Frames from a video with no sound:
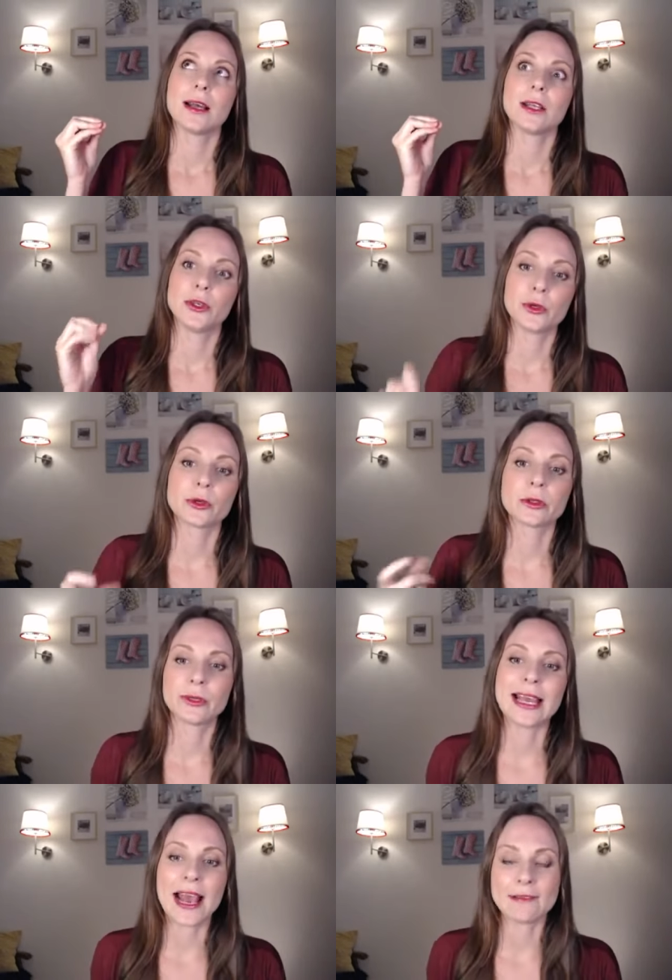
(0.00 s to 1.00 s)
you don't
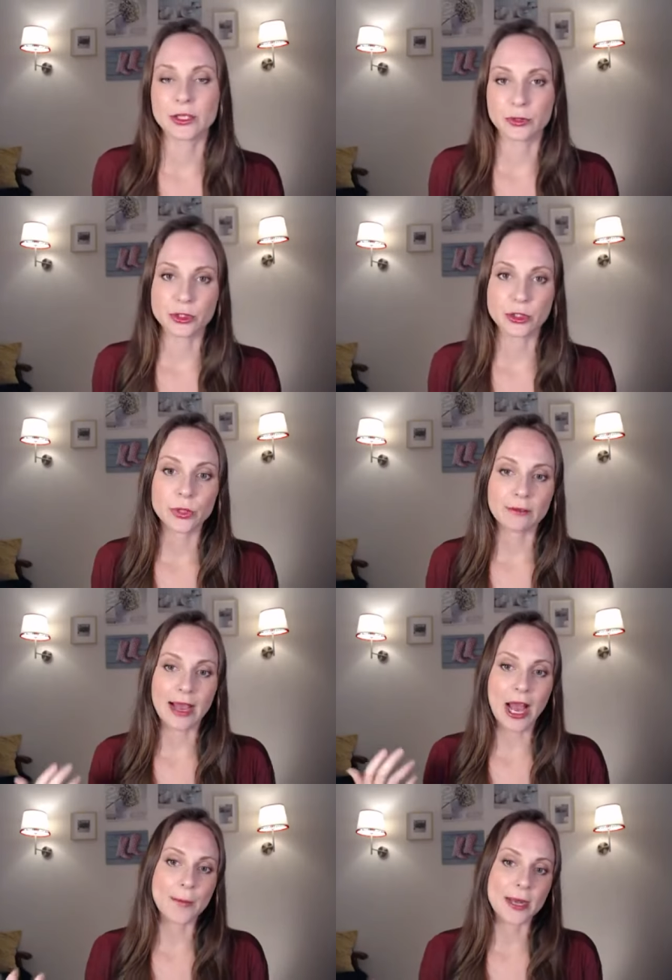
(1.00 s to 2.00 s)
really have the control of
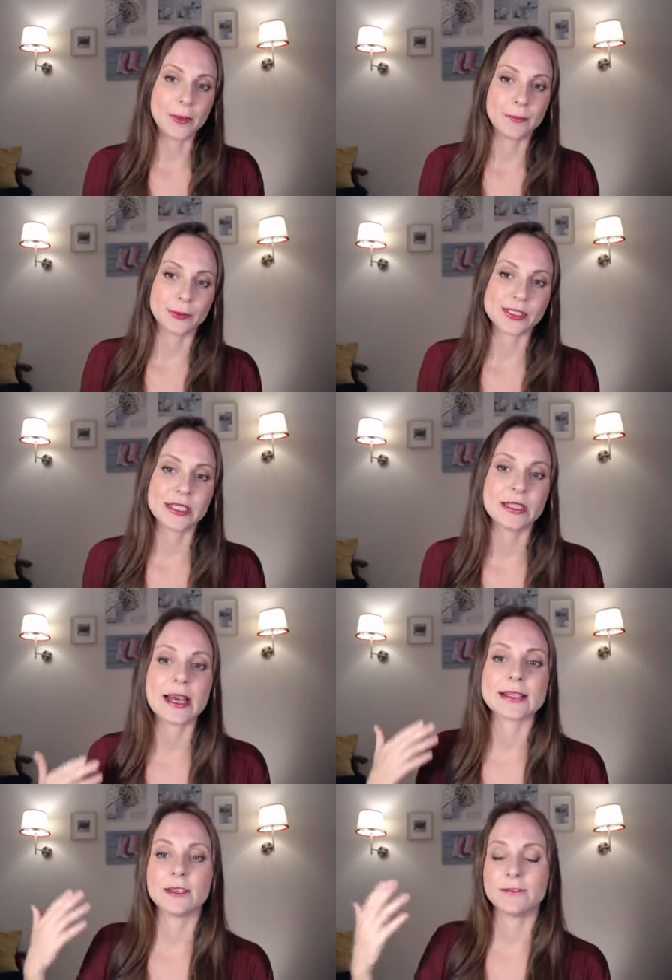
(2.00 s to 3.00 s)
how many people see
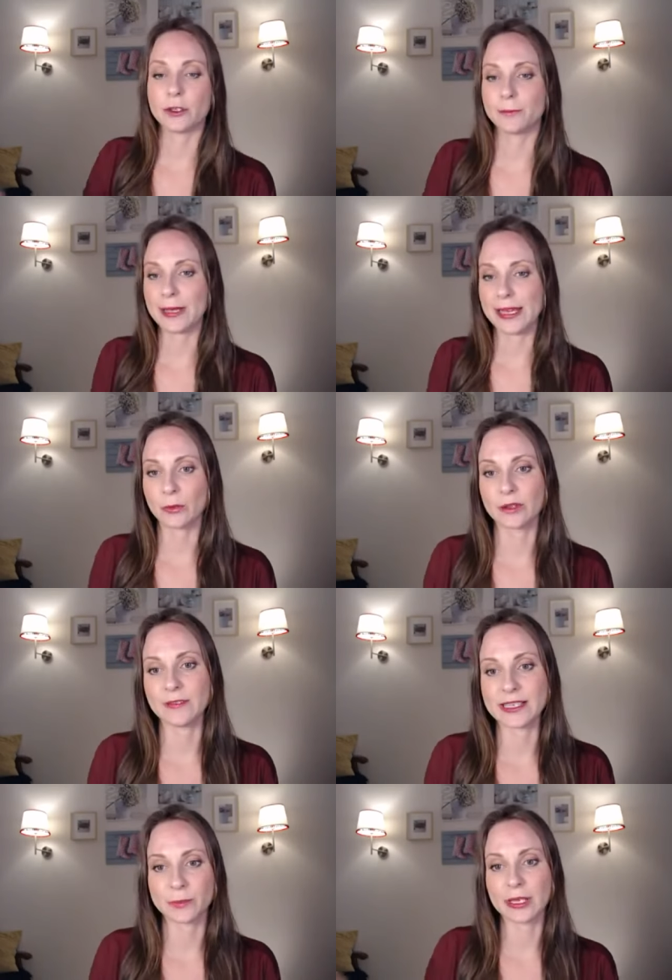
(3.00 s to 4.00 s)
that, if you're paying with
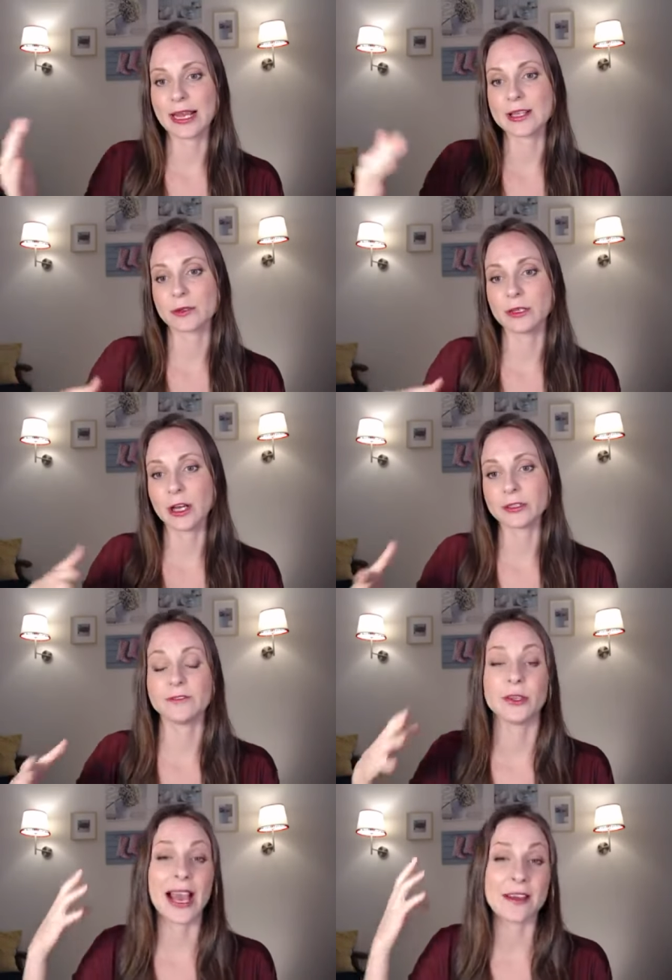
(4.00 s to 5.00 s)
Facebook ads or not.
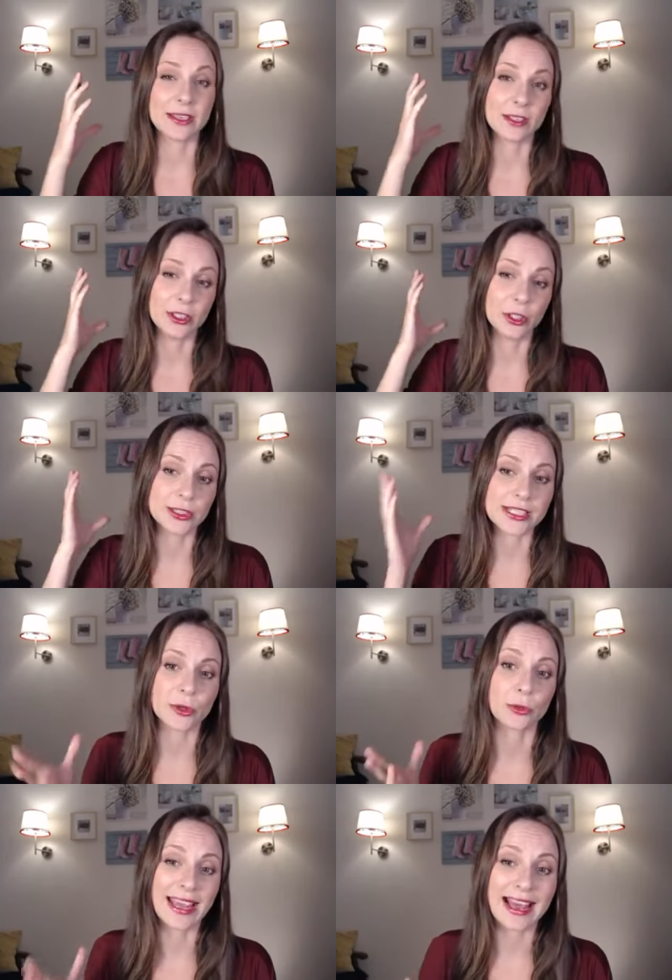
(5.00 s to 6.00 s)
If you're having, just
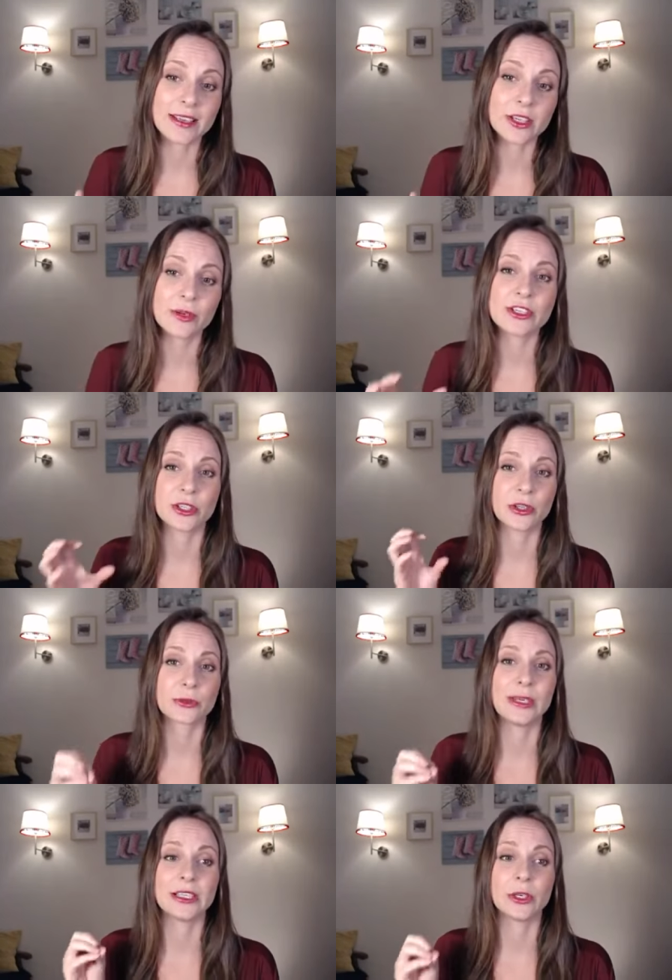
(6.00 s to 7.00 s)
organic reach, you don't
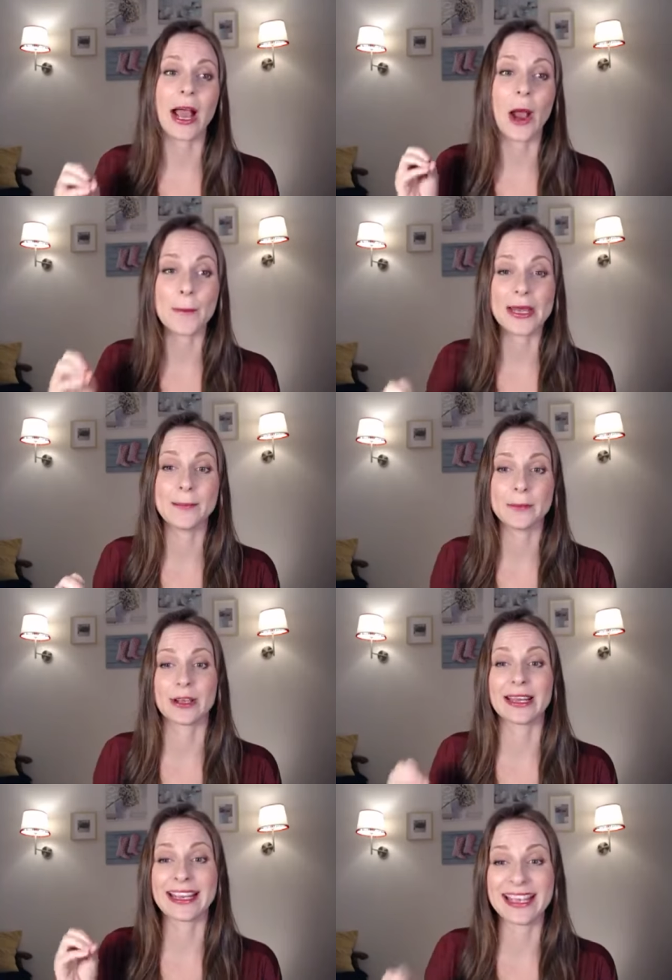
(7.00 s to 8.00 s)
really know how many people are
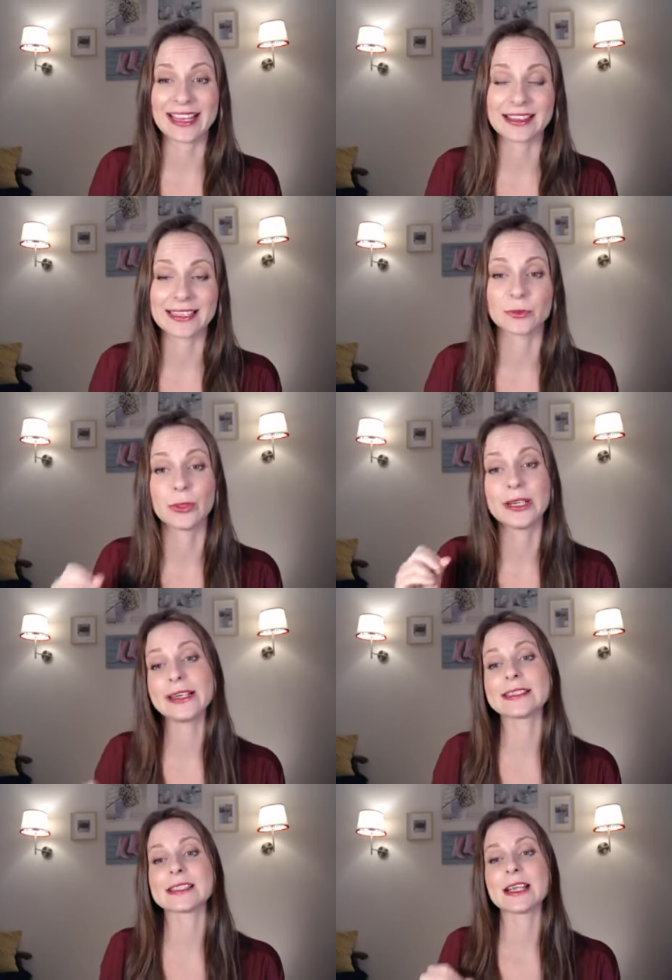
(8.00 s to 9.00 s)
going to get that.
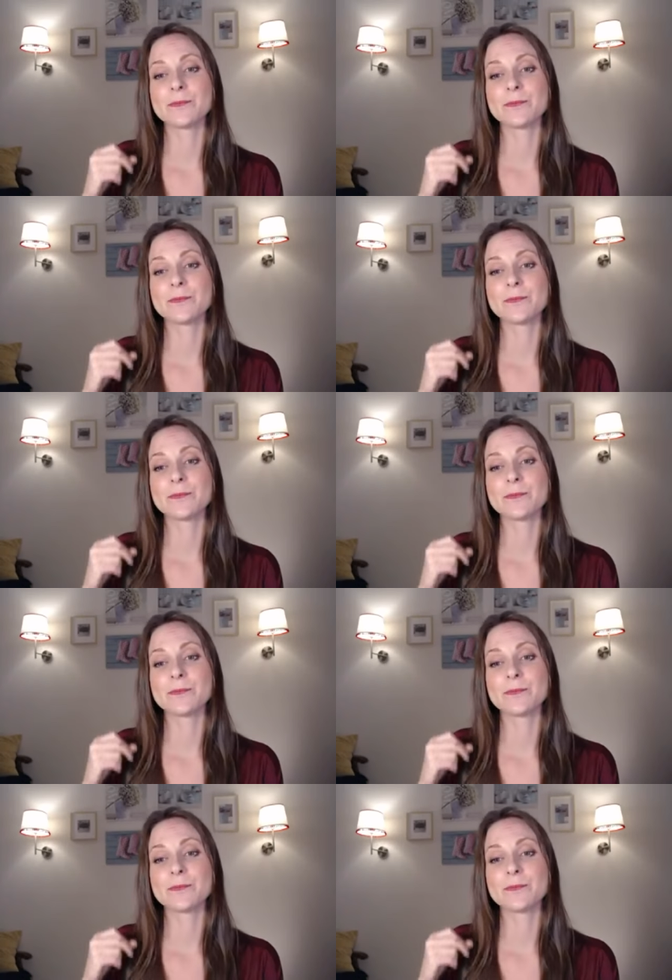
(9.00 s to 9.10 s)
Whereas